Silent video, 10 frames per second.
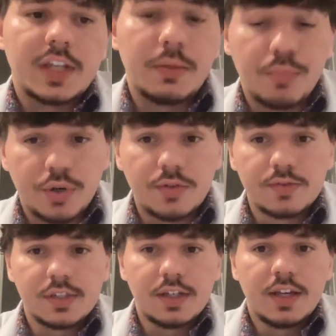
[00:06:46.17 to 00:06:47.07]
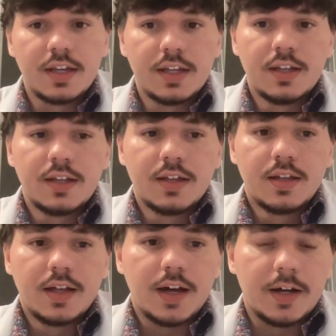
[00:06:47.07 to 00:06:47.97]
improved.
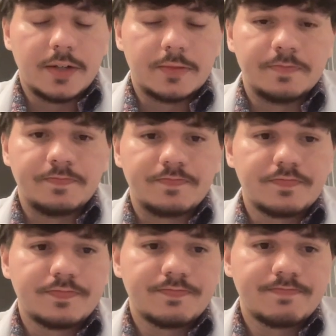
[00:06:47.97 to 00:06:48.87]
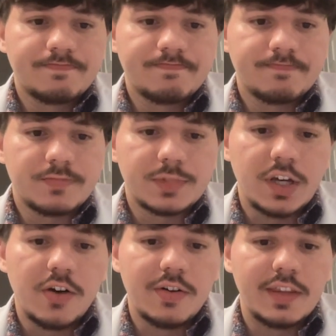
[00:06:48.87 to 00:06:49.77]

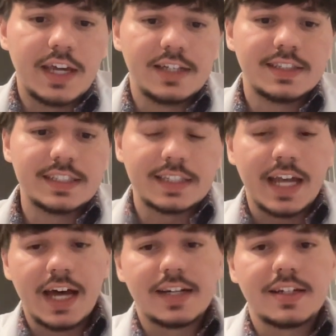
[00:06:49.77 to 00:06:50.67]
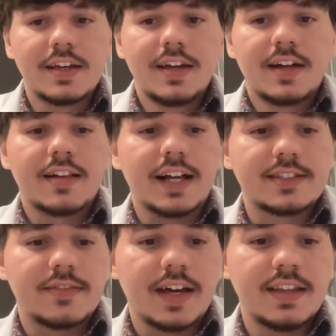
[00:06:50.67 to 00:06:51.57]
So they did not
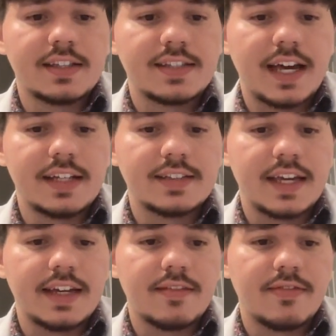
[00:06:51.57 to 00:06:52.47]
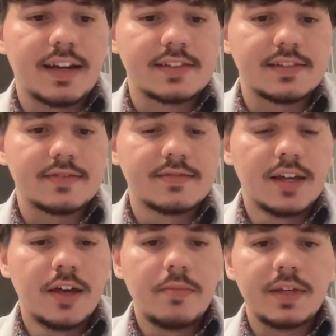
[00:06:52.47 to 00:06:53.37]
classify this as a effective
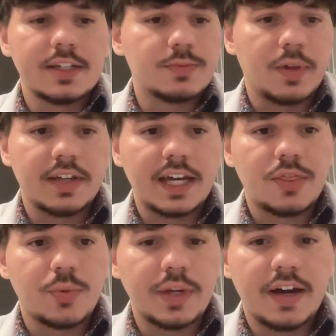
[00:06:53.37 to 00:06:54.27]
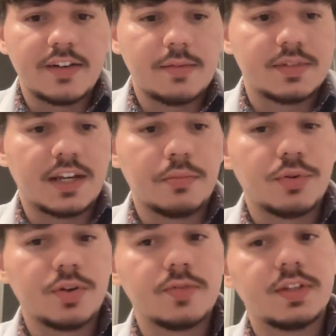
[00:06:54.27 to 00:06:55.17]
because we only had 3 outcomes that
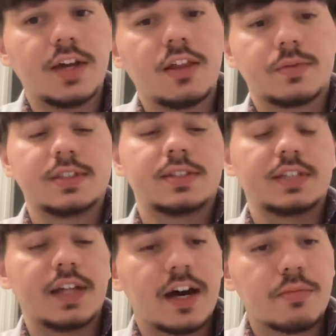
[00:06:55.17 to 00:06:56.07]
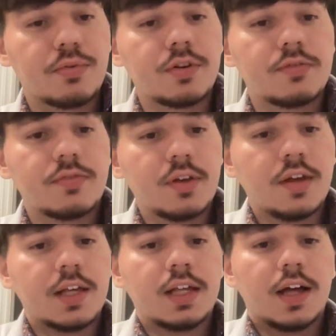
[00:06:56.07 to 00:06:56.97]
improved. The other ones did not improve.
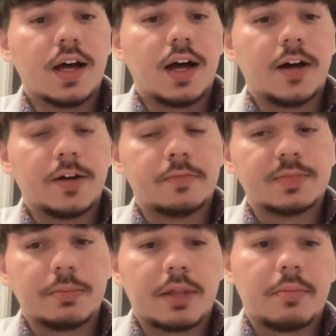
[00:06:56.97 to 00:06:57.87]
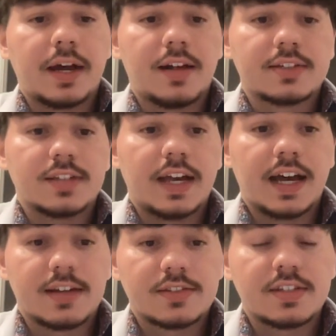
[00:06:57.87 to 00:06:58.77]
Some of them
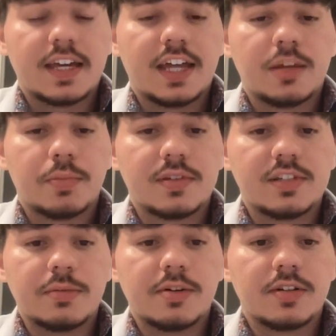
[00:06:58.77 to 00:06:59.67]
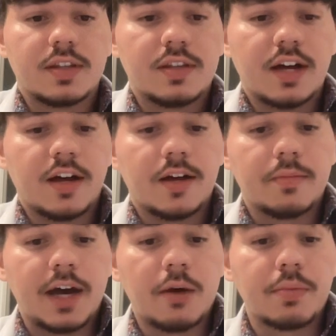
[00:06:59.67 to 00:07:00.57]
actually had the placebo
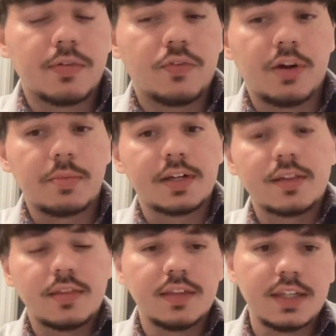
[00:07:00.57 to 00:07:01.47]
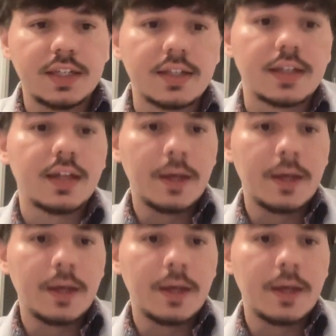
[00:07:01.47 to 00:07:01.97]
outperforming the